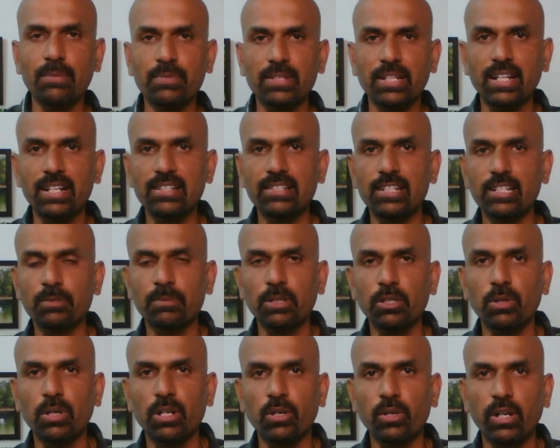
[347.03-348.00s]
second 6 months
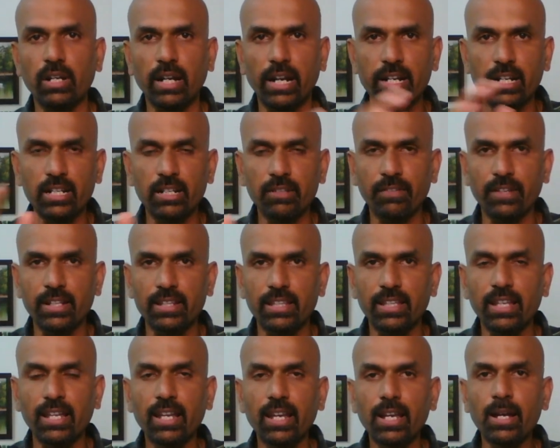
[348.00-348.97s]
you are identifying
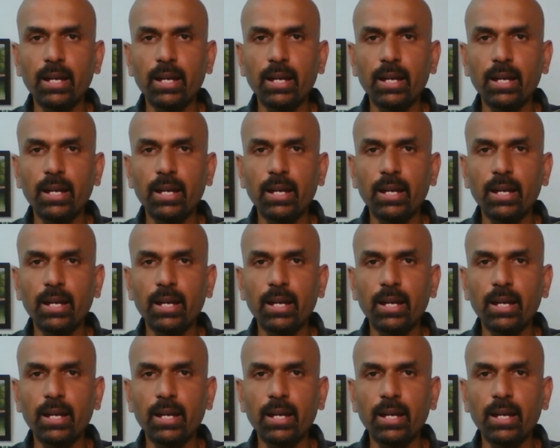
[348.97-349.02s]
the